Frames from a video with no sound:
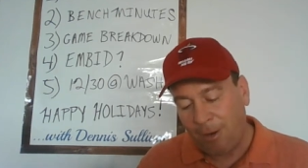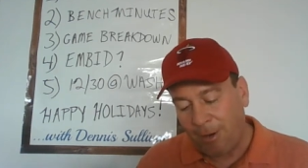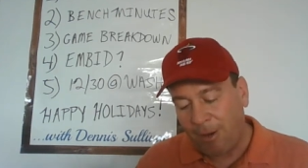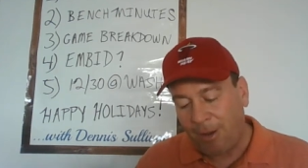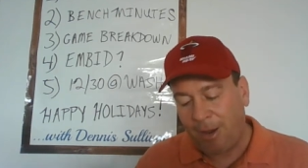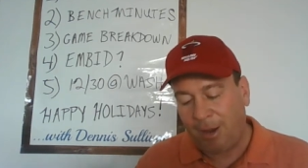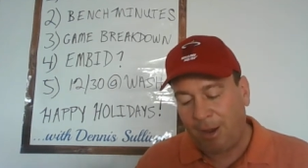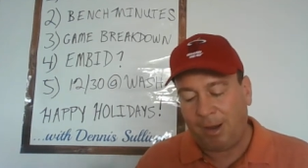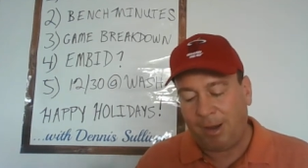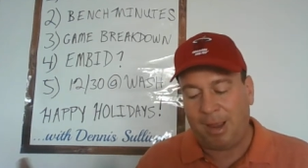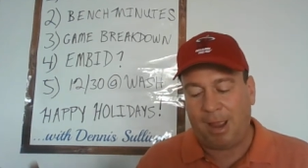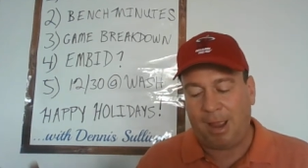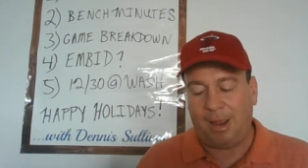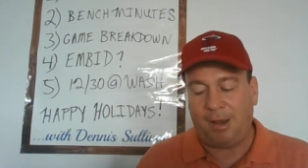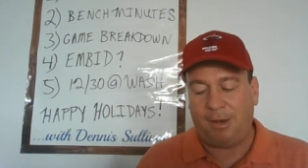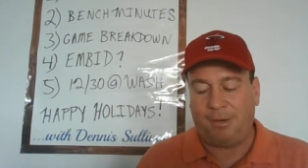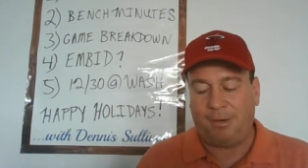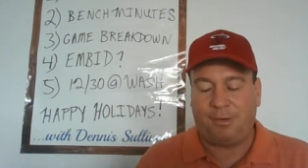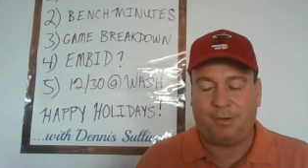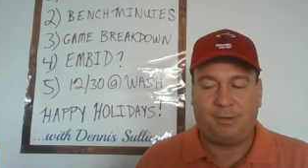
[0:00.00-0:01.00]

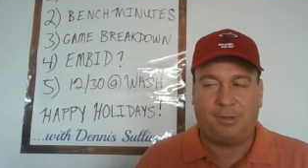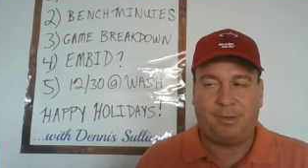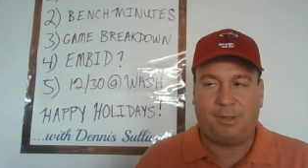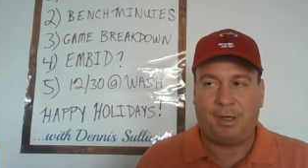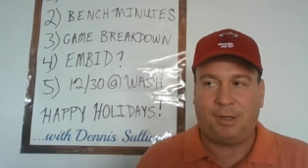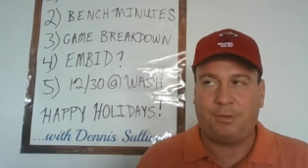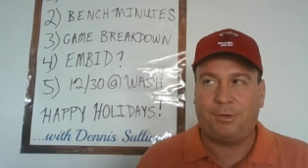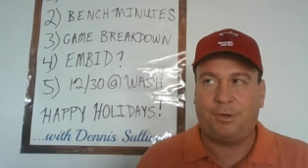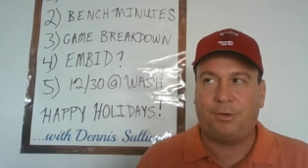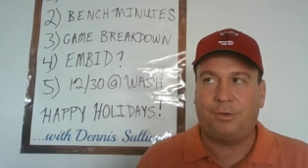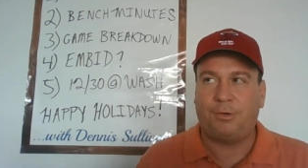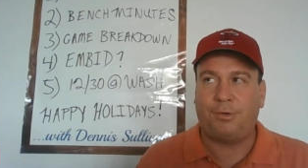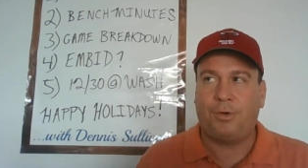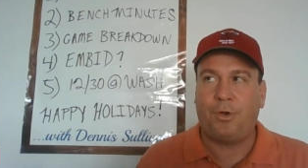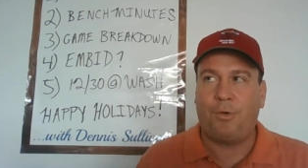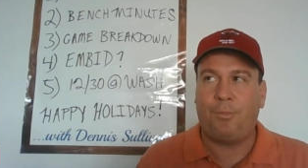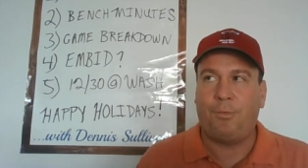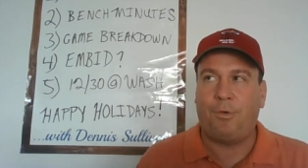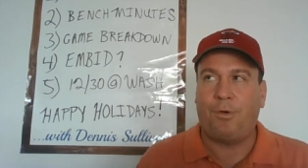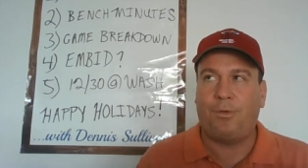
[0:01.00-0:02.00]
Again, Sixers
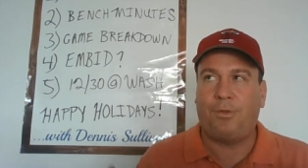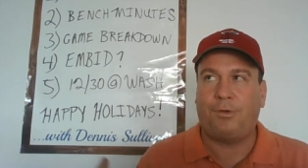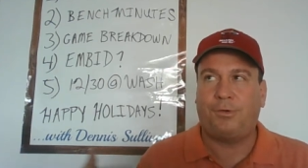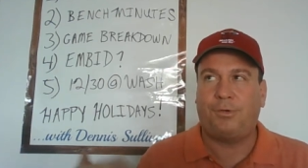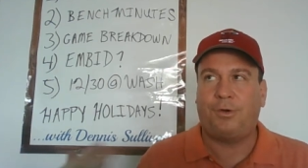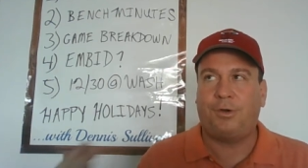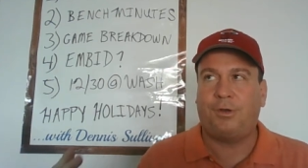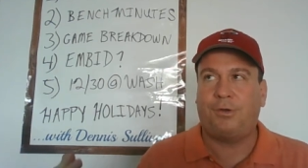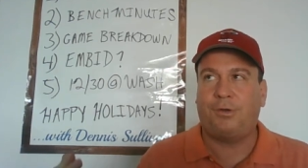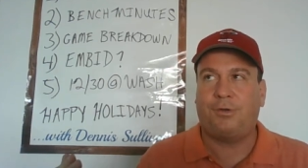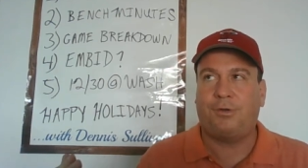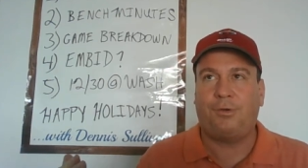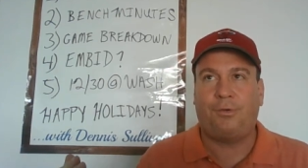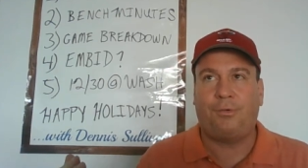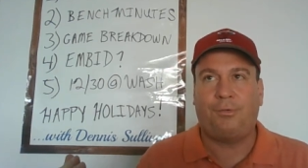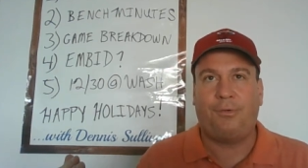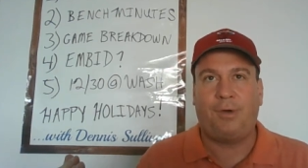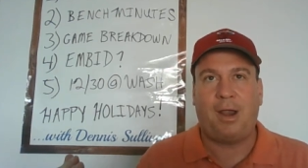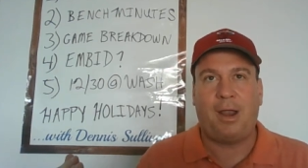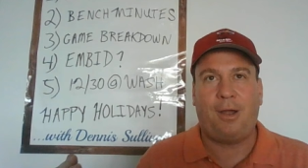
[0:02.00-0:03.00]
go more the
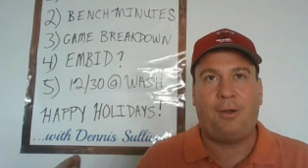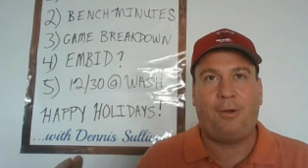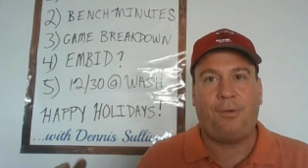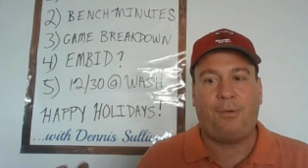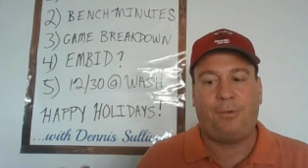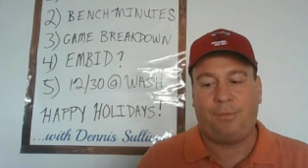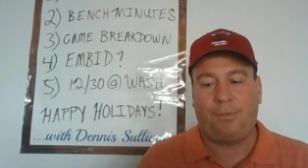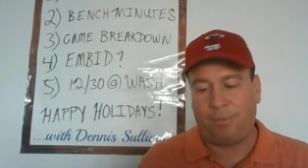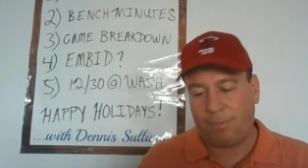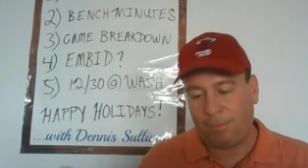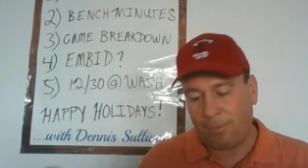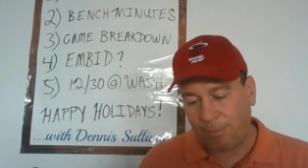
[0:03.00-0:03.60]
traditional route.